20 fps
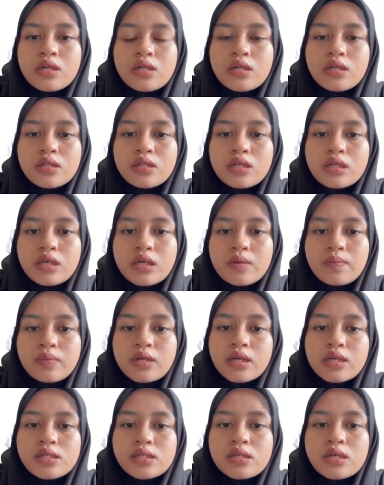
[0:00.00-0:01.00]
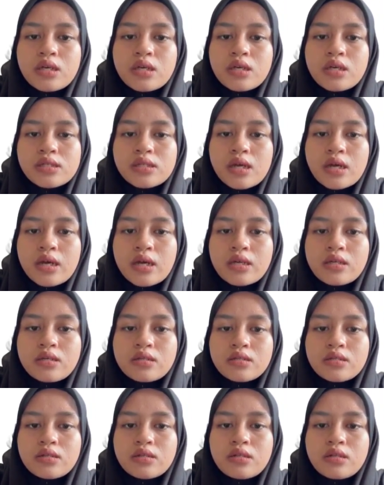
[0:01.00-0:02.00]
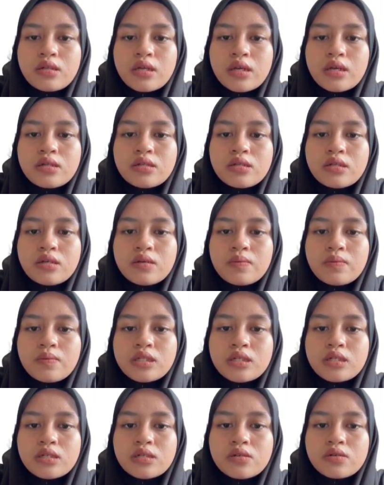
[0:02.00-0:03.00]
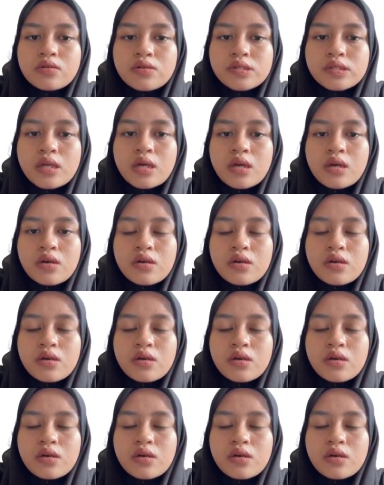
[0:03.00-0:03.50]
the ticket price is higher than the magical cost.